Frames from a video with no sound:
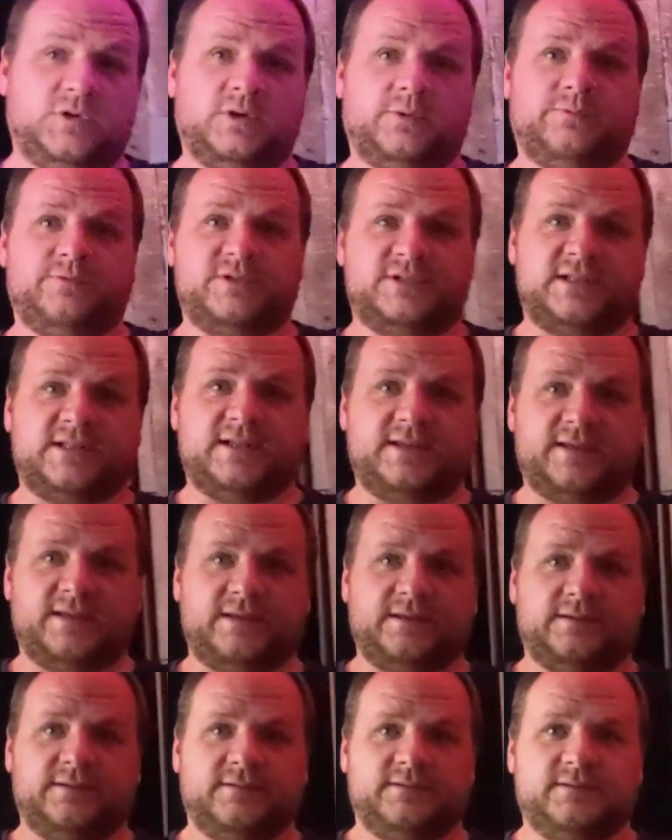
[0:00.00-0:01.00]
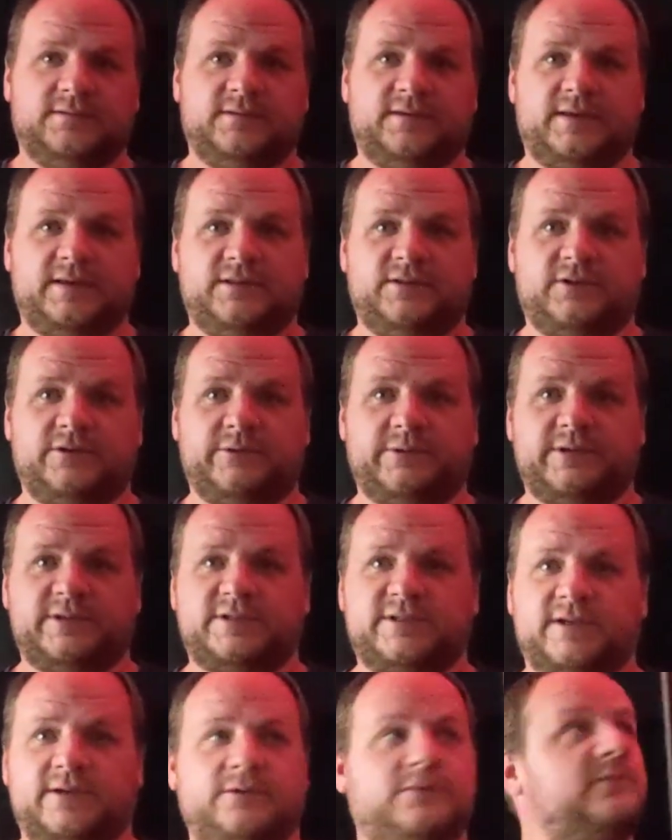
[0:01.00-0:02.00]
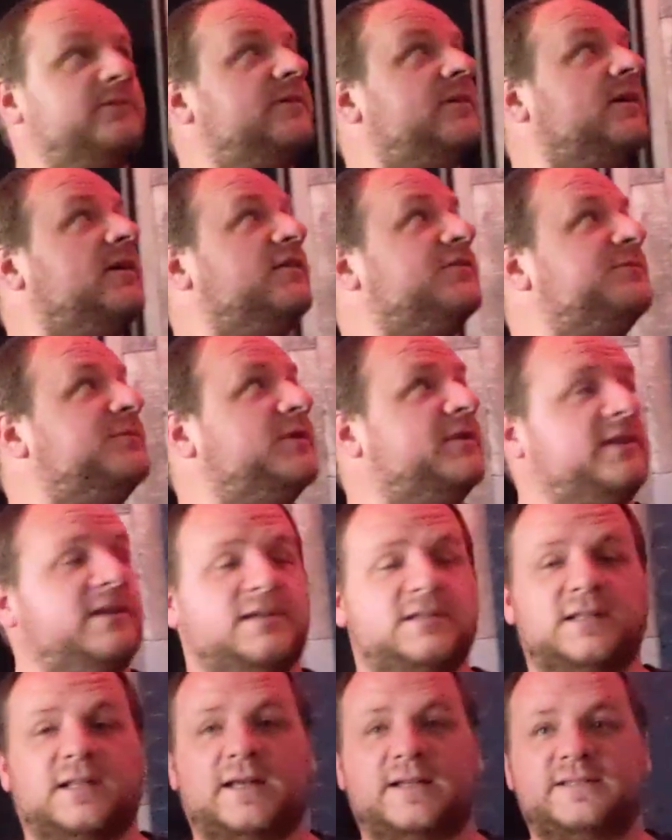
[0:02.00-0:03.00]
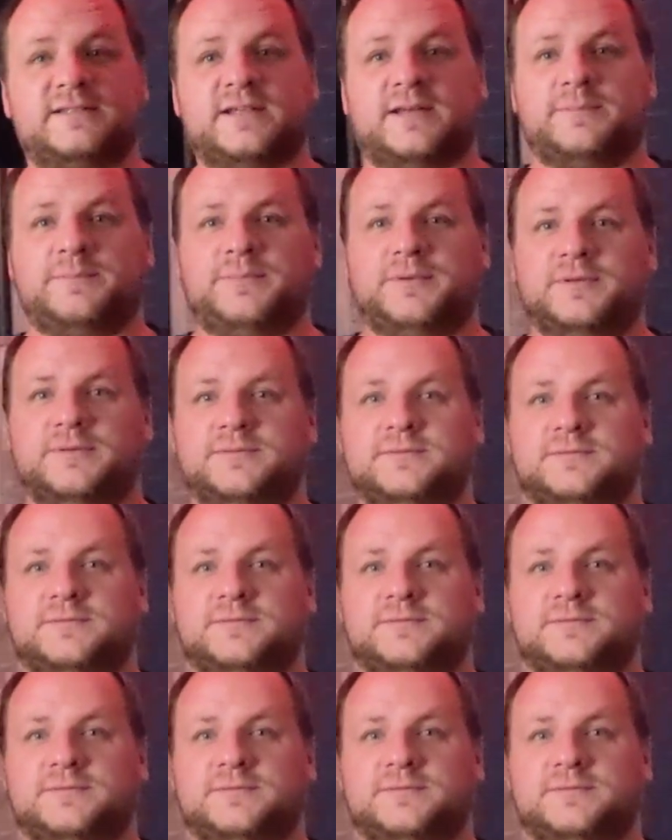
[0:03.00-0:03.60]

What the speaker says: Obviously in doing so, I've put these lights up.